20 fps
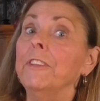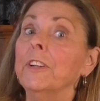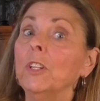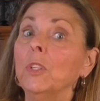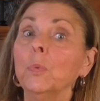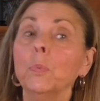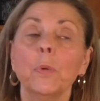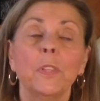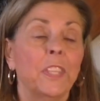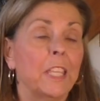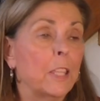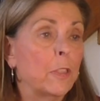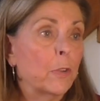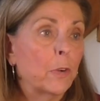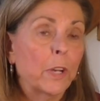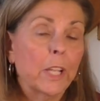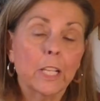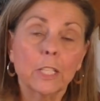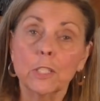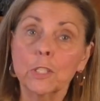filled with
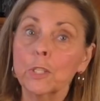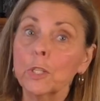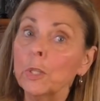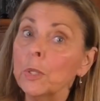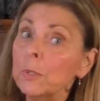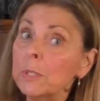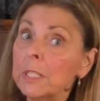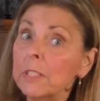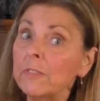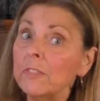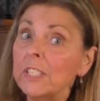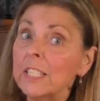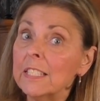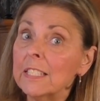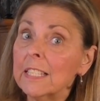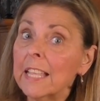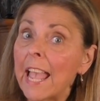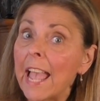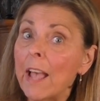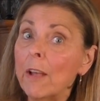either exclusive
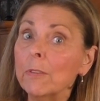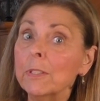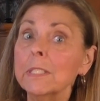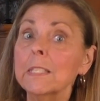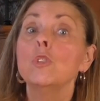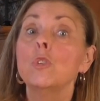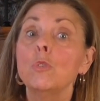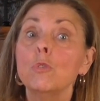discounts,